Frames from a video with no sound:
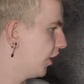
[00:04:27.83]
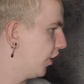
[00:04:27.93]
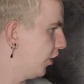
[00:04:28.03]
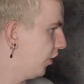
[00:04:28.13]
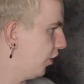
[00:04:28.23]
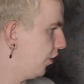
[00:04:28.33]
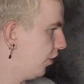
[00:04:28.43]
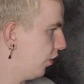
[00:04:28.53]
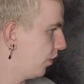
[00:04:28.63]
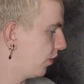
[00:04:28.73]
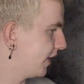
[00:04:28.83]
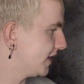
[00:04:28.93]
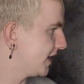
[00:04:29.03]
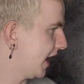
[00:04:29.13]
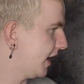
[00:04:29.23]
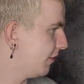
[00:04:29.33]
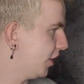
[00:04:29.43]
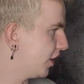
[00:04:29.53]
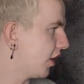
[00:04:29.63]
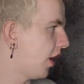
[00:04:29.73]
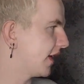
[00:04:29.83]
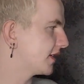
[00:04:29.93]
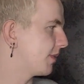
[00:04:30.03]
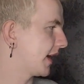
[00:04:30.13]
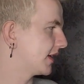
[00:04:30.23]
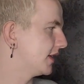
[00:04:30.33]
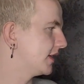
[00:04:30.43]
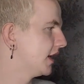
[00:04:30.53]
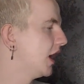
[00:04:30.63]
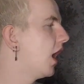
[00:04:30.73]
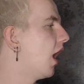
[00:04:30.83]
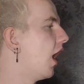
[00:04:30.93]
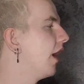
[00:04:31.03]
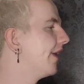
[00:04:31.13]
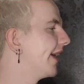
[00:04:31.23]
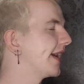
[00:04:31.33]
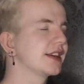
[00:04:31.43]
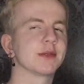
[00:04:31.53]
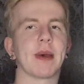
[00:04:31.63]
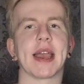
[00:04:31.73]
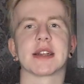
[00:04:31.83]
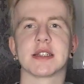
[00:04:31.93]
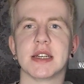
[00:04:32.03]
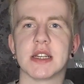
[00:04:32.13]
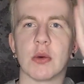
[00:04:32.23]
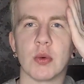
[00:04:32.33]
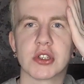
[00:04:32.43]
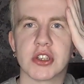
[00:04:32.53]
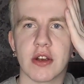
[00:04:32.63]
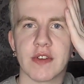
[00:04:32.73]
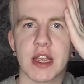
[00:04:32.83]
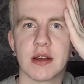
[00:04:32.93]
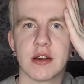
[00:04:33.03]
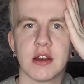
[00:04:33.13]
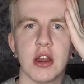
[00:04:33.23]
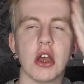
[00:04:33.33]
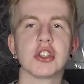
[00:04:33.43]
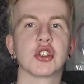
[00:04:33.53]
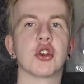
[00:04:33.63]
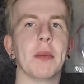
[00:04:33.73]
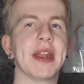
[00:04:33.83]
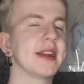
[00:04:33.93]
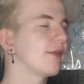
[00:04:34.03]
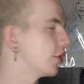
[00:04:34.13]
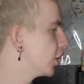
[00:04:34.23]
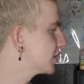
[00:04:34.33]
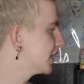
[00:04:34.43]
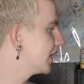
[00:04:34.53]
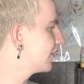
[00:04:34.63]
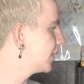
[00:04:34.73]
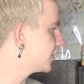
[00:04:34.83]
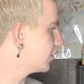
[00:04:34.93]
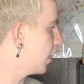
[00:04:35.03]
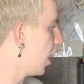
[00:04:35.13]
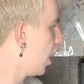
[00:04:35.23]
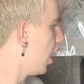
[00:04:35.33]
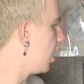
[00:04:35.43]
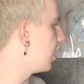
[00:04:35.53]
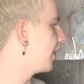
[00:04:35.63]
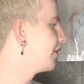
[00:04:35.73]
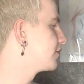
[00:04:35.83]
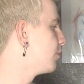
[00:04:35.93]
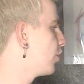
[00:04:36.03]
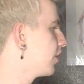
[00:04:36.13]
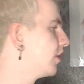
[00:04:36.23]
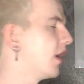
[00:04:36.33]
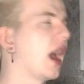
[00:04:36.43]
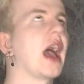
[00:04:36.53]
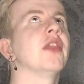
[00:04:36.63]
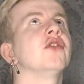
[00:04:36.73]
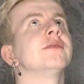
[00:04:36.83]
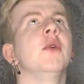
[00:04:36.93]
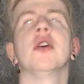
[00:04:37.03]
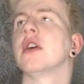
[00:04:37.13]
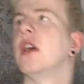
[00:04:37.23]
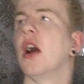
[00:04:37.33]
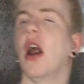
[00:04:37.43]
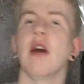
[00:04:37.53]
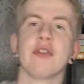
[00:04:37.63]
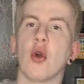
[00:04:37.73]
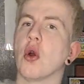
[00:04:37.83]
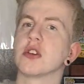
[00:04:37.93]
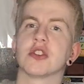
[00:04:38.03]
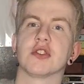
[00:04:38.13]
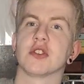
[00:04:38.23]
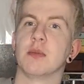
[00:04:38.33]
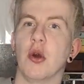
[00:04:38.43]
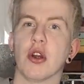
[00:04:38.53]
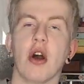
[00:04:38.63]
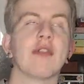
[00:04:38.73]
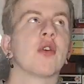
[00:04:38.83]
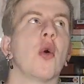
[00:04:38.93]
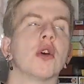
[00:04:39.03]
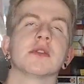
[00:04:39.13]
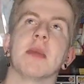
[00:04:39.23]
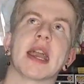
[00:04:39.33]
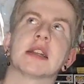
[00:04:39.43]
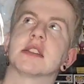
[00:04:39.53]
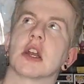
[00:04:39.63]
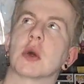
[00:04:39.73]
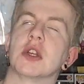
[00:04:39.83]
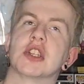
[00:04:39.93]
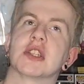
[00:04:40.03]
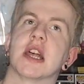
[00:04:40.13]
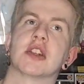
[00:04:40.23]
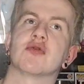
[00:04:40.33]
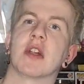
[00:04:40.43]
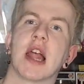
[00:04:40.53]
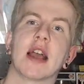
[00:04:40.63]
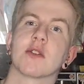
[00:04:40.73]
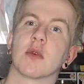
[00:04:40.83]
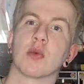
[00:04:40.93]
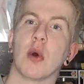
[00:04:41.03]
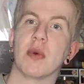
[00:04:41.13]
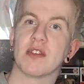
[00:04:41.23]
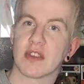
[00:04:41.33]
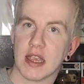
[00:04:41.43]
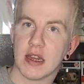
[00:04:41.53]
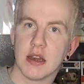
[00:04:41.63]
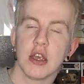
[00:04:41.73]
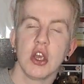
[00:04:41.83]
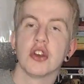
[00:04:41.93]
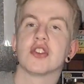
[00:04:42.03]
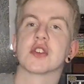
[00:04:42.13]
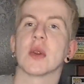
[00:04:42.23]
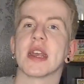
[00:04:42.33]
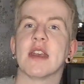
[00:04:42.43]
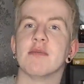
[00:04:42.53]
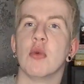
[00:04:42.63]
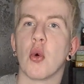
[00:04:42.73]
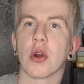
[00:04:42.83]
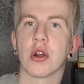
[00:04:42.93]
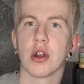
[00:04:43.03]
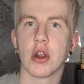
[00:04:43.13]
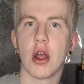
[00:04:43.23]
Oh, the denim look, unexpected. Unexpected, we're serving. So many different looks in this visual. And there's more, and there's more. Of course there's more. Of course Megan's not gonna just let us relax with what we've seen. She's gonna give more.